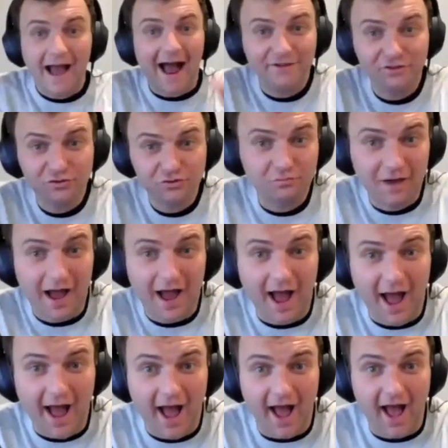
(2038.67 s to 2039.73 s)
booing in a
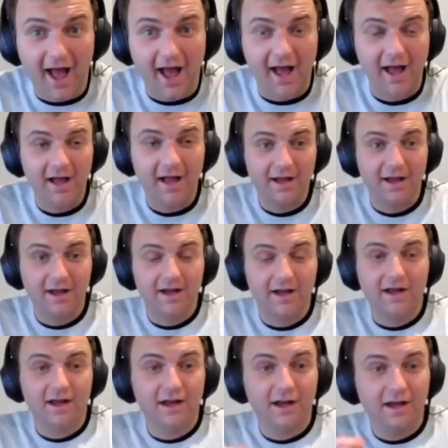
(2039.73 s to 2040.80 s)
stadium is just like, that's
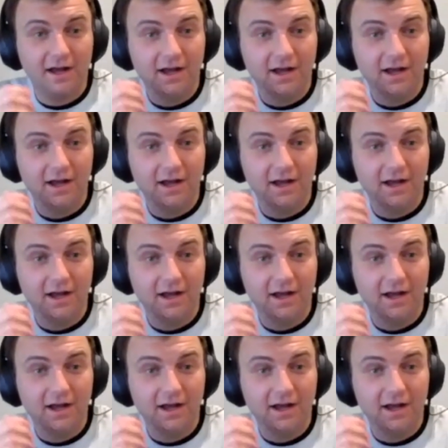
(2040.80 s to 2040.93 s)
just part of the